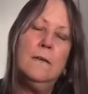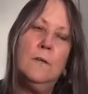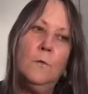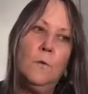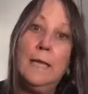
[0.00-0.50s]

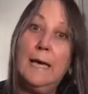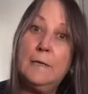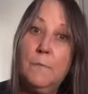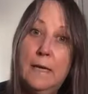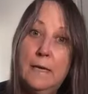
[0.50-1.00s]
who were
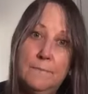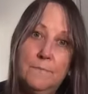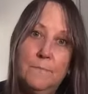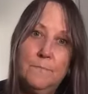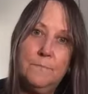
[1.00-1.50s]
like me,
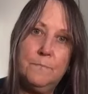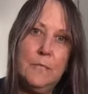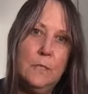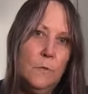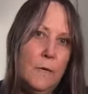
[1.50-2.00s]

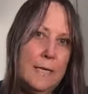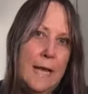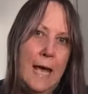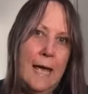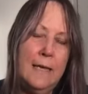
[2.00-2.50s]
who had
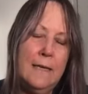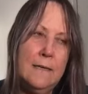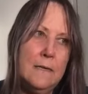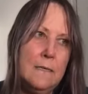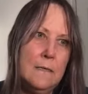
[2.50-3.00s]
had